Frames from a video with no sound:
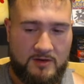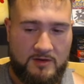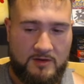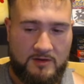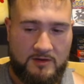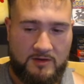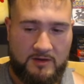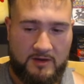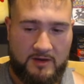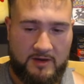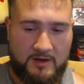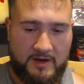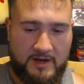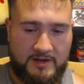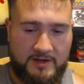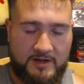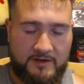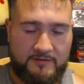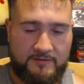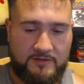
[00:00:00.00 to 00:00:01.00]
Yeah, I
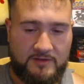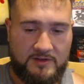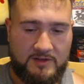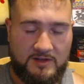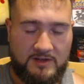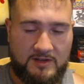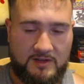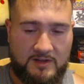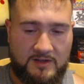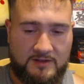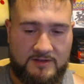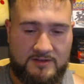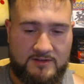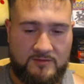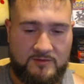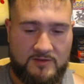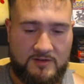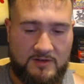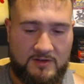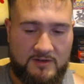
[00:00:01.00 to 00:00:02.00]
definitely need to get some
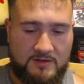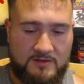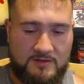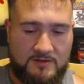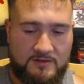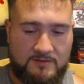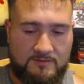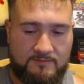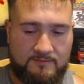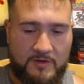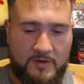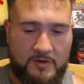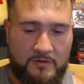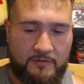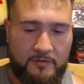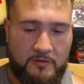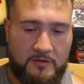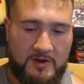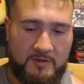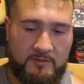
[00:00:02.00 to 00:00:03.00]
of these.
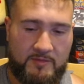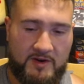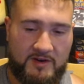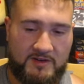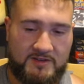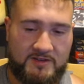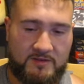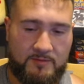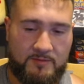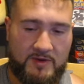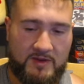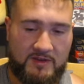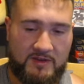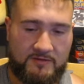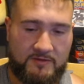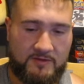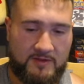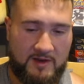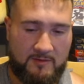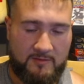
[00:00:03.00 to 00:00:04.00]
$40 a piece
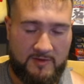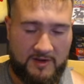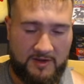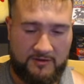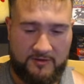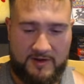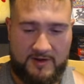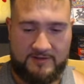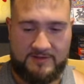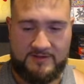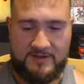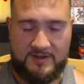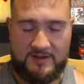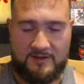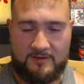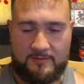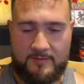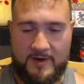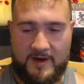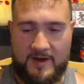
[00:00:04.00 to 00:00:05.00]
for that many Crown
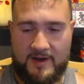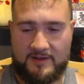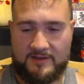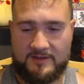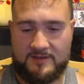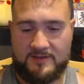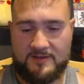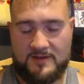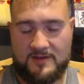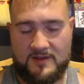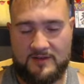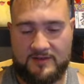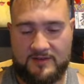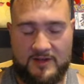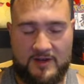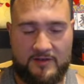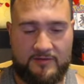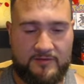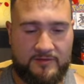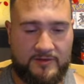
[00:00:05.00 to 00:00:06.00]
Zenith packs is
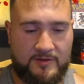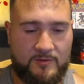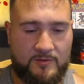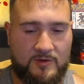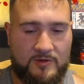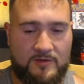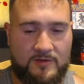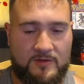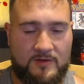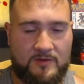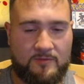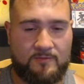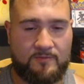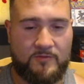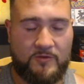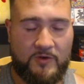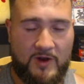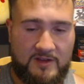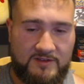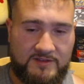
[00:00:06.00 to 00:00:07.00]
definitely worth it.
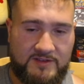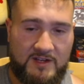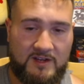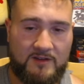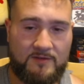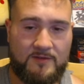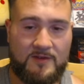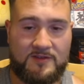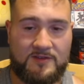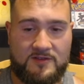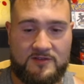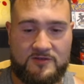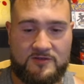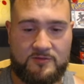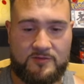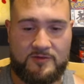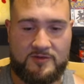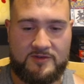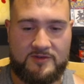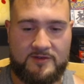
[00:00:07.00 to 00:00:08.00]
Crown Zenith is a
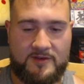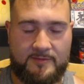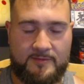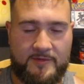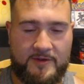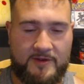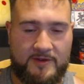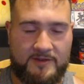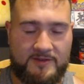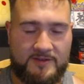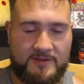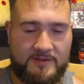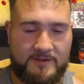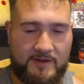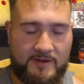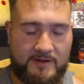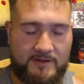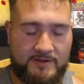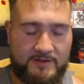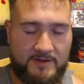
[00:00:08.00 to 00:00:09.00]
super slept on
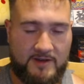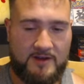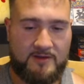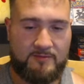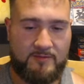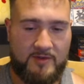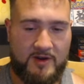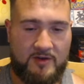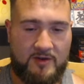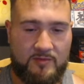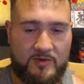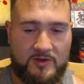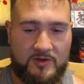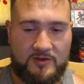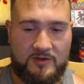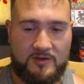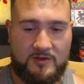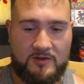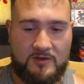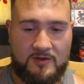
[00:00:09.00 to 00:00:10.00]
set in my
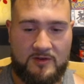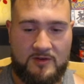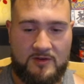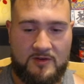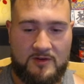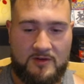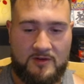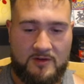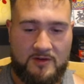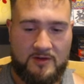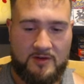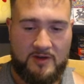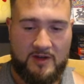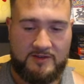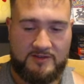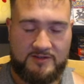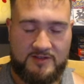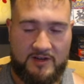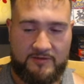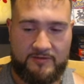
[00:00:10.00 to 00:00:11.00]
opinion.
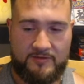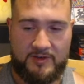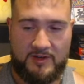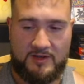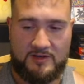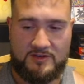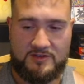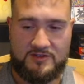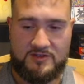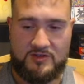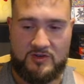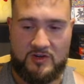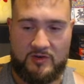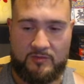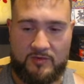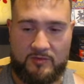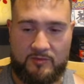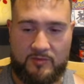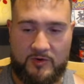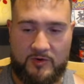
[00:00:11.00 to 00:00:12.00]
It's definitely going to shoot up
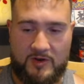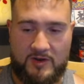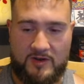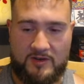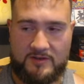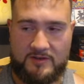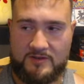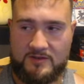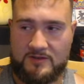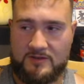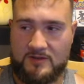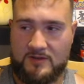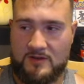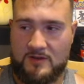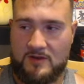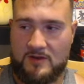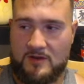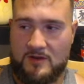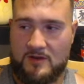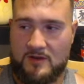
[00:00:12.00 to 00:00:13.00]
in price.
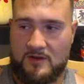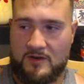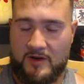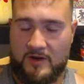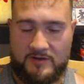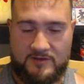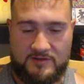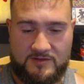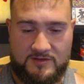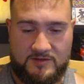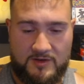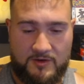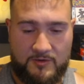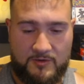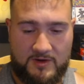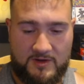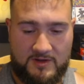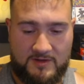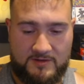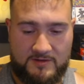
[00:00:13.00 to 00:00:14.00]
I just know
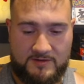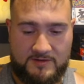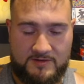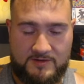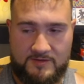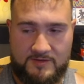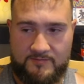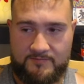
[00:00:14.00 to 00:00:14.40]
it is.